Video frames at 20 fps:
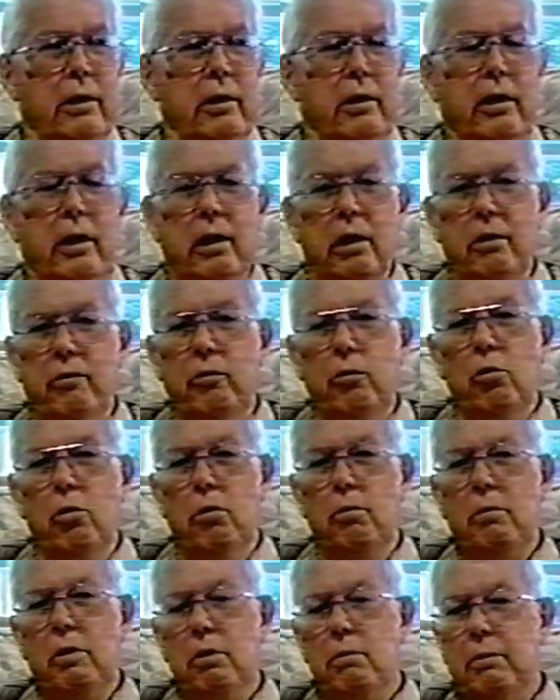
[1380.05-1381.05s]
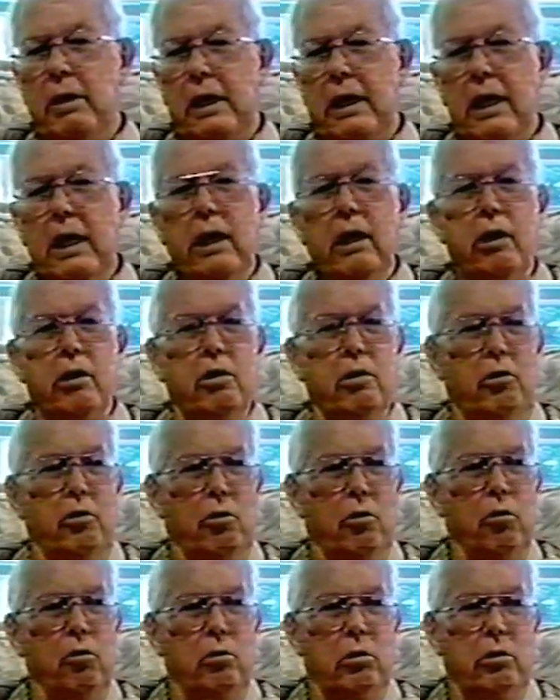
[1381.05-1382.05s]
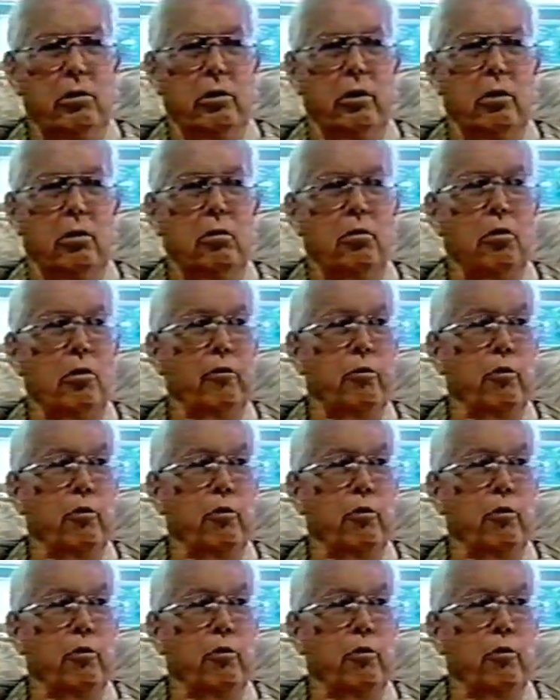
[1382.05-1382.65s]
Yeah, if you want to be a mechanic, you'd go, or if you